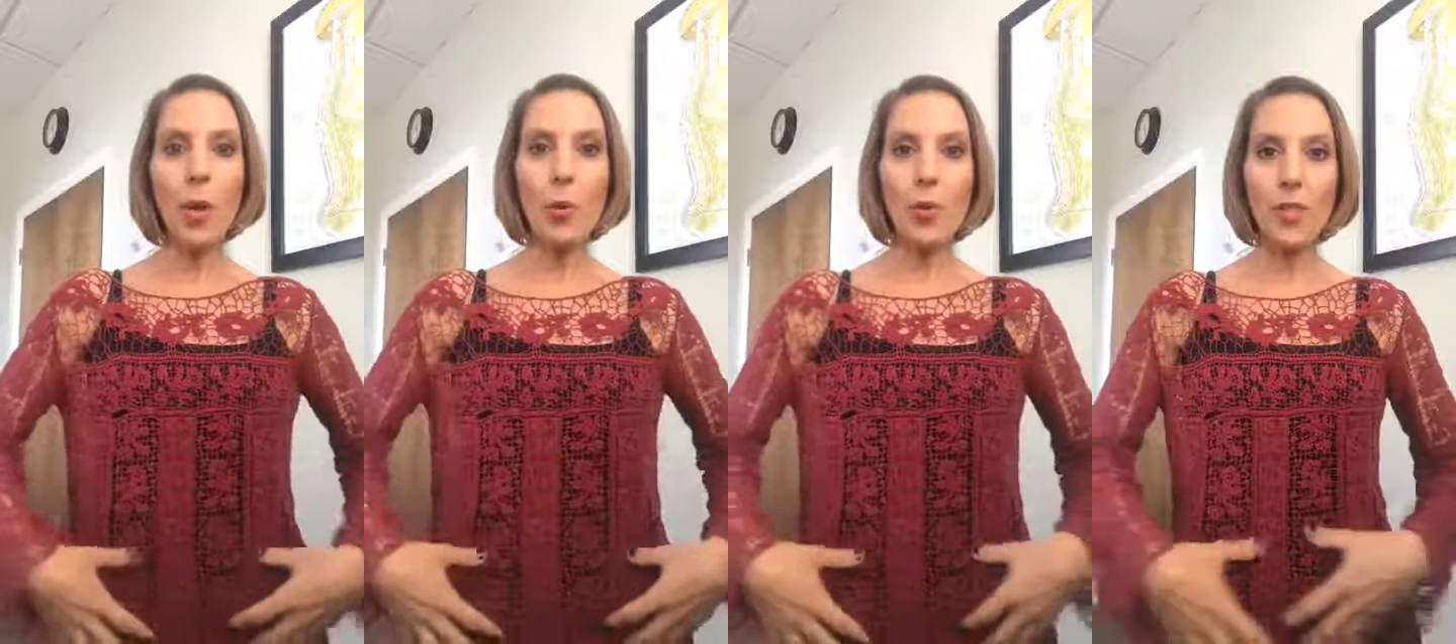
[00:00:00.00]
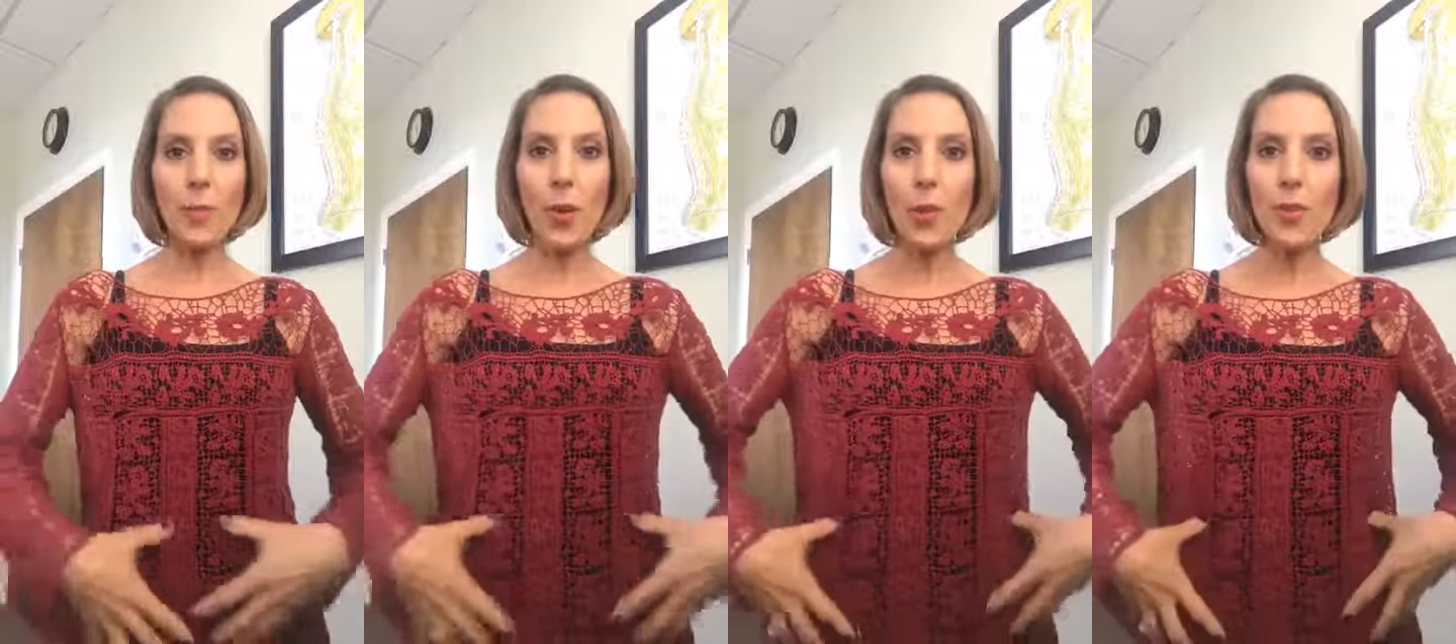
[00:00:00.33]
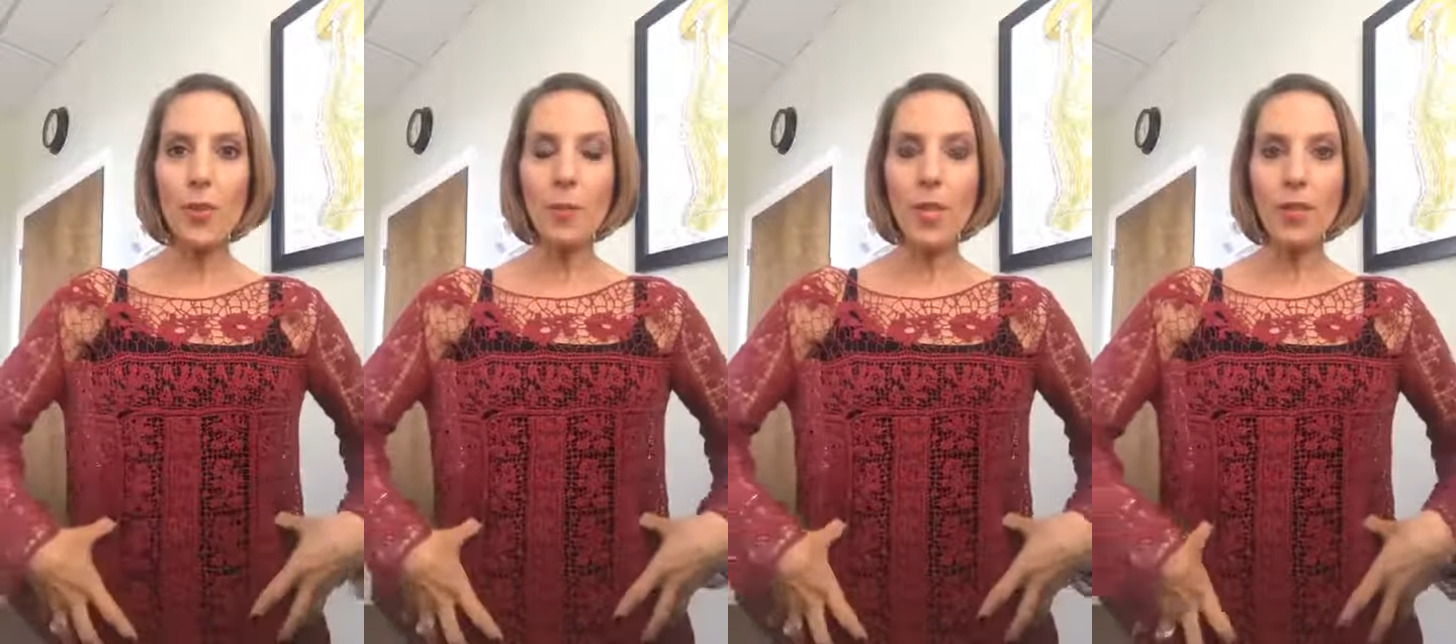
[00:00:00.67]
where it's supposed
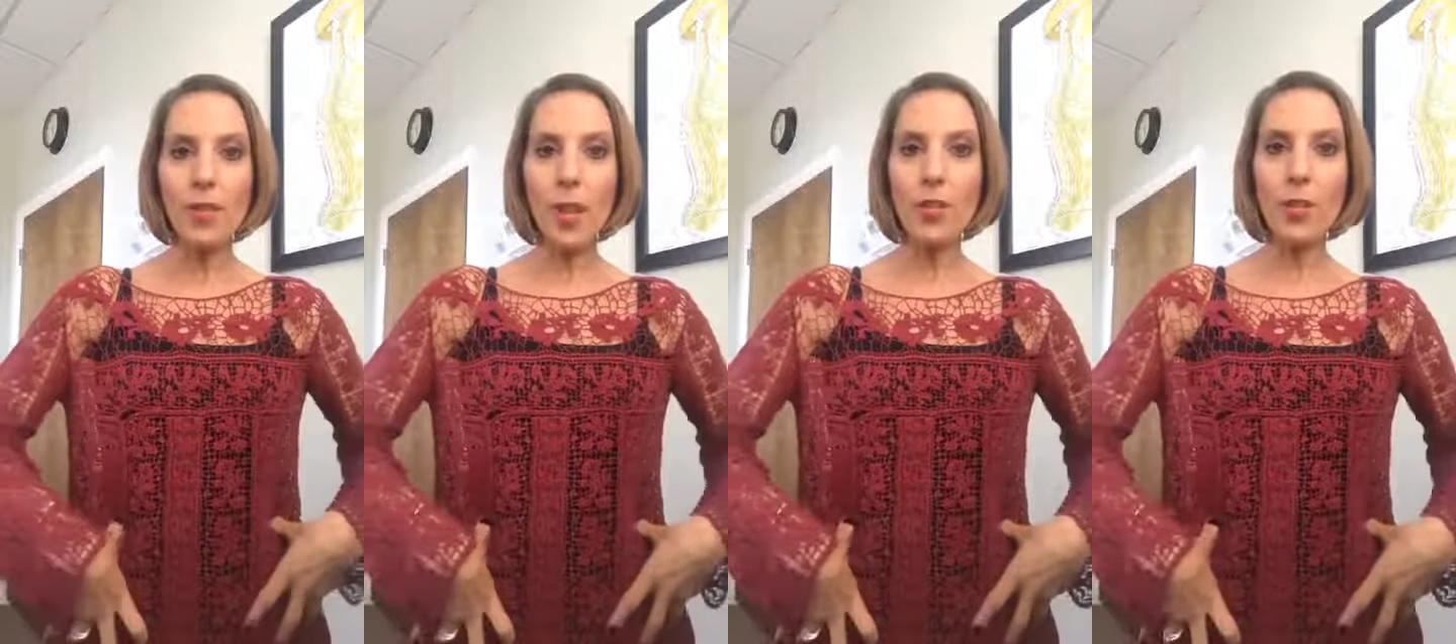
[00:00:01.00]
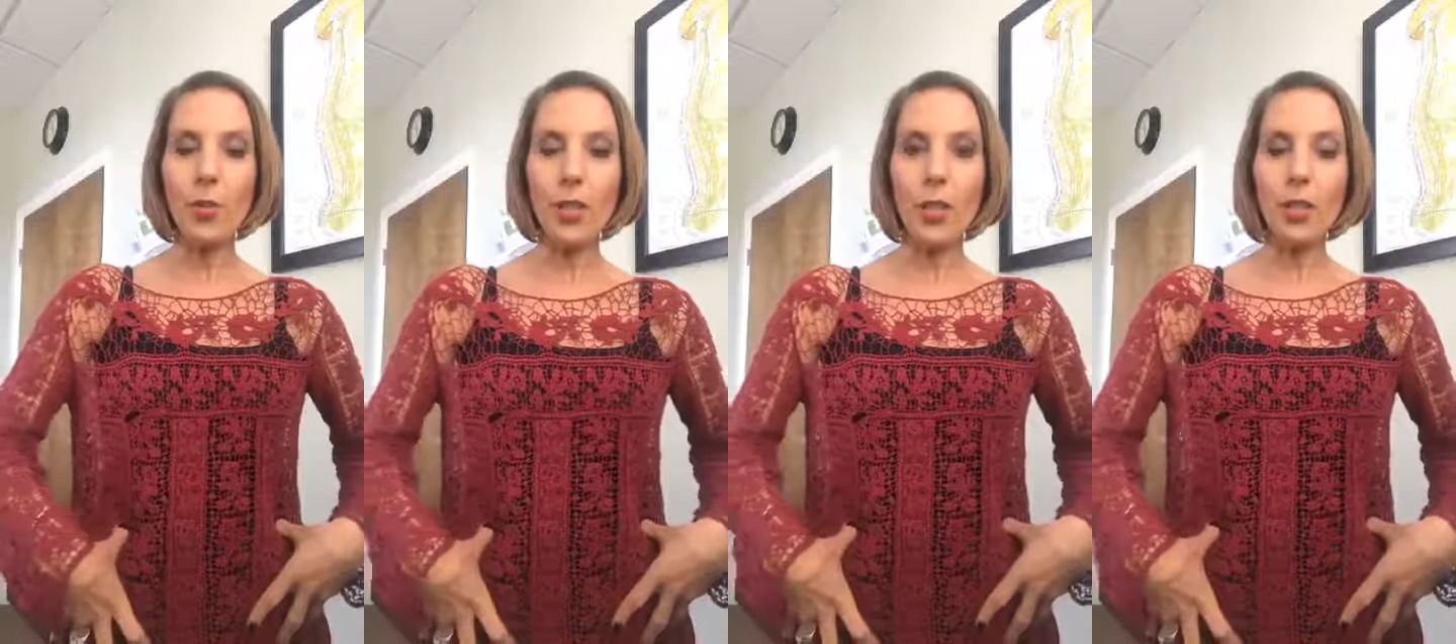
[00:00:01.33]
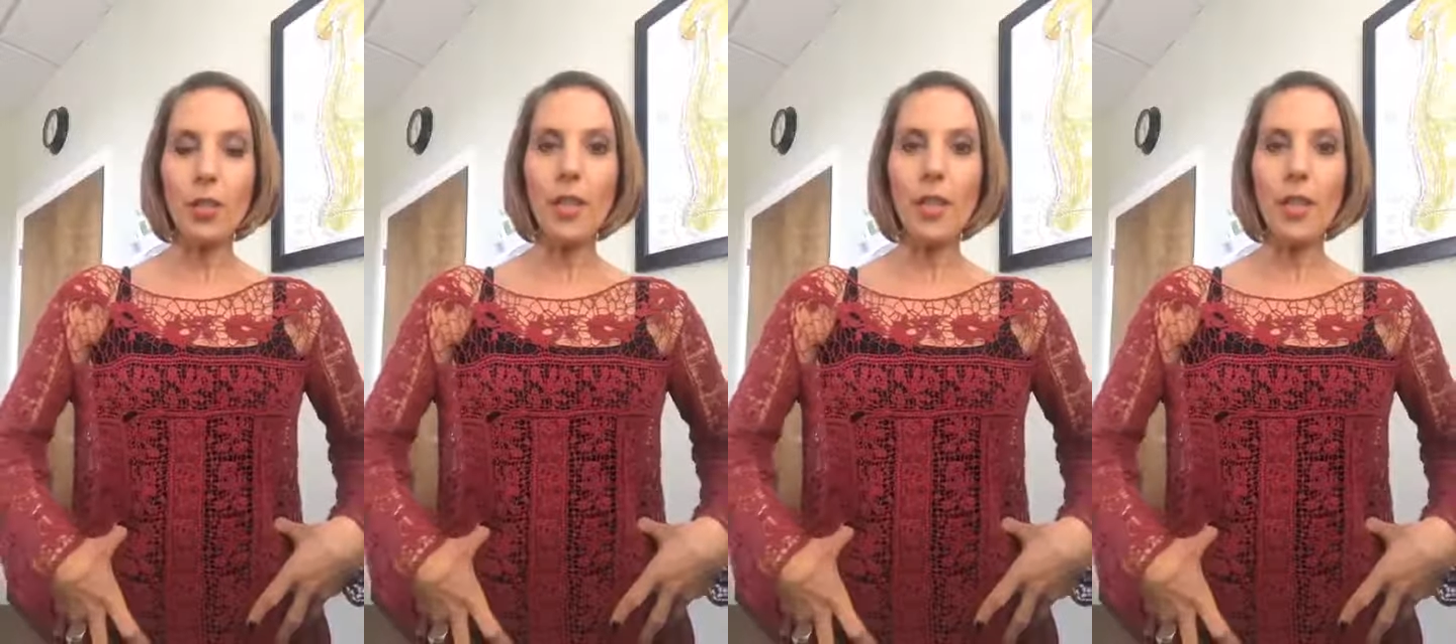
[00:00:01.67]
to be is also killed,